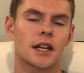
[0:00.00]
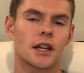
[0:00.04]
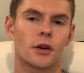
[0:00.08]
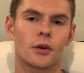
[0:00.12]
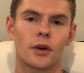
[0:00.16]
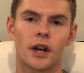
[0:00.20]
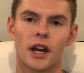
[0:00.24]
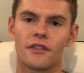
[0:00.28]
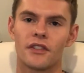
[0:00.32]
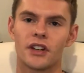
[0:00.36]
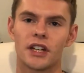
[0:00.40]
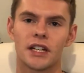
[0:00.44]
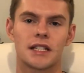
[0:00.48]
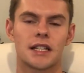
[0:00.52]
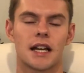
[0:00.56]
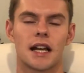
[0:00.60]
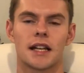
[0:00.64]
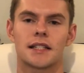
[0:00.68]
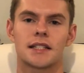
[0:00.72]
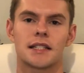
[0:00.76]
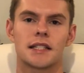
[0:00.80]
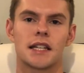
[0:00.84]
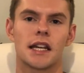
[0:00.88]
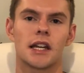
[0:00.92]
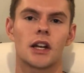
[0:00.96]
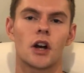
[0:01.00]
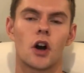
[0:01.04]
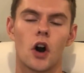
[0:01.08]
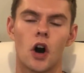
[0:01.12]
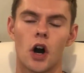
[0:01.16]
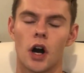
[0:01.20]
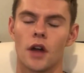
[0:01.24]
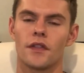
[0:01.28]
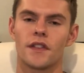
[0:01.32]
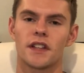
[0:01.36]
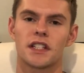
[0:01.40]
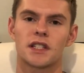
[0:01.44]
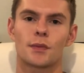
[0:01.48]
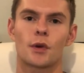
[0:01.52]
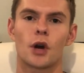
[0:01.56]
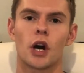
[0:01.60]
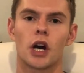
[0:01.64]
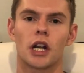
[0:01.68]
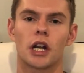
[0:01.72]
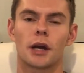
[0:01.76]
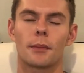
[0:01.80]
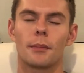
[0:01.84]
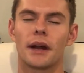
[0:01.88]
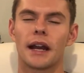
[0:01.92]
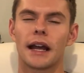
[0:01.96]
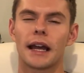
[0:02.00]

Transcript: I don't have any test data on this product,